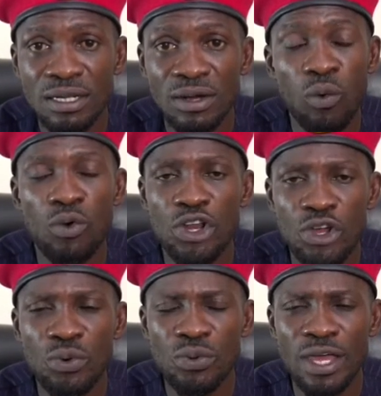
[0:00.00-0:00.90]
who
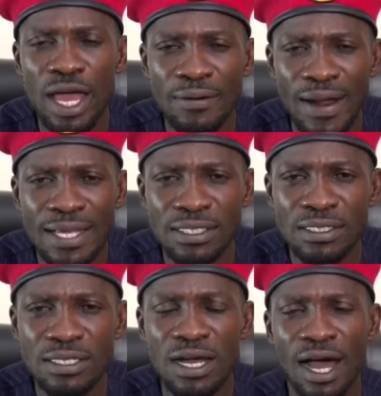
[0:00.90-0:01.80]
knew their
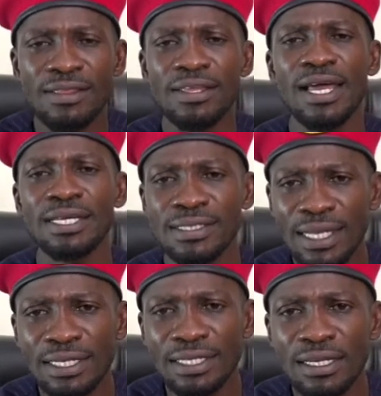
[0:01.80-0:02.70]
rights and they
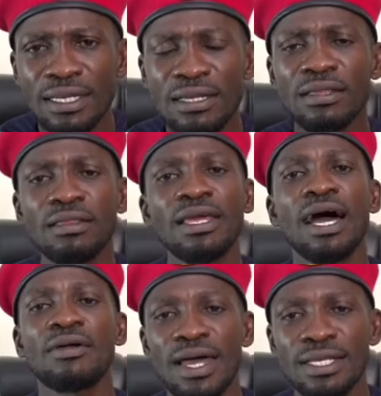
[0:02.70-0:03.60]
asserted
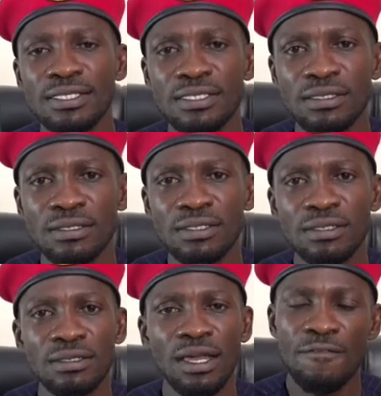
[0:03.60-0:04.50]
their rights.
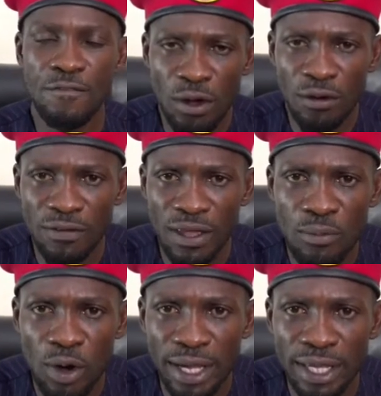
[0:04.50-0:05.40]
A few of them
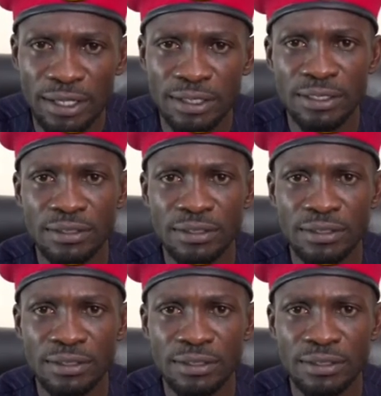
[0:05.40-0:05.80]
were killed.